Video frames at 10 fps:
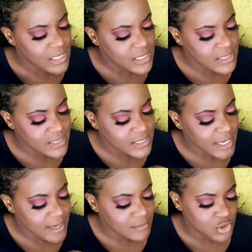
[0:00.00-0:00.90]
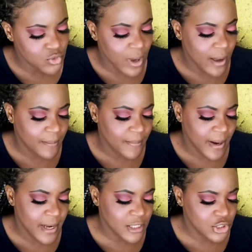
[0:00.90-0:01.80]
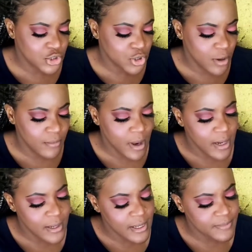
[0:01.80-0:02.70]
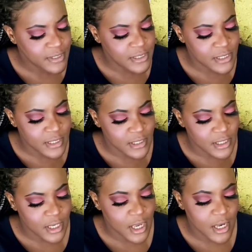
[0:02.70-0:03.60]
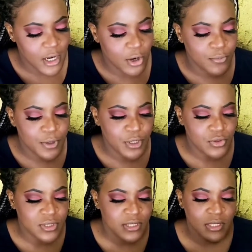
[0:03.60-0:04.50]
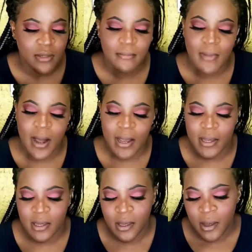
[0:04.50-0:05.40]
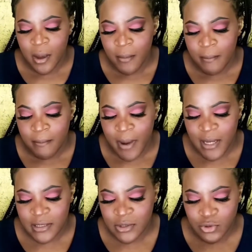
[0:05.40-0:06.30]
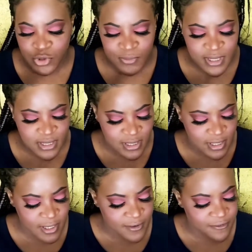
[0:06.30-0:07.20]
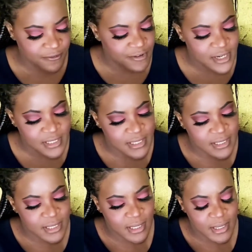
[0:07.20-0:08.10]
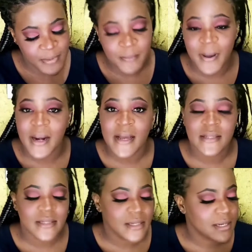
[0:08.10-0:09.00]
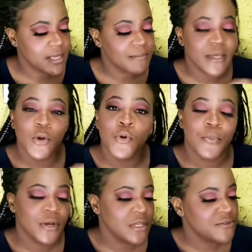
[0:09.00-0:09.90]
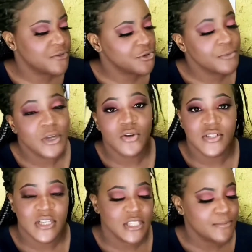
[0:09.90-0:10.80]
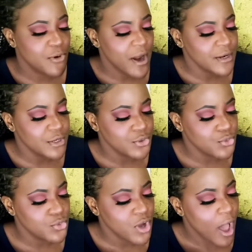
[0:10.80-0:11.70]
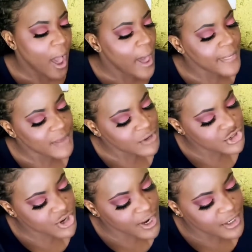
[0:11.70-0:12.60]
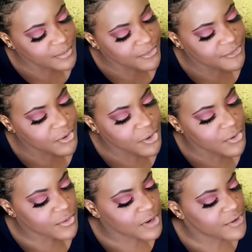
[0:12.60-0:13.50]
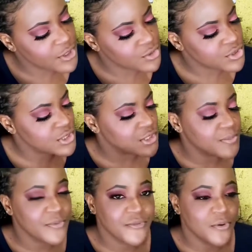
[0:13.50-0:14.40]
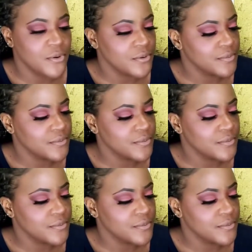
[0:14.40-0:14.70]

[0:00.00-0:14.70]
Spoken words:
It is time to apply some lipstick, and I'll be using my Mass Cosmetic Infinity Lip Palette. Let me open it for you because it's brand new. I never tried it before, never used it before.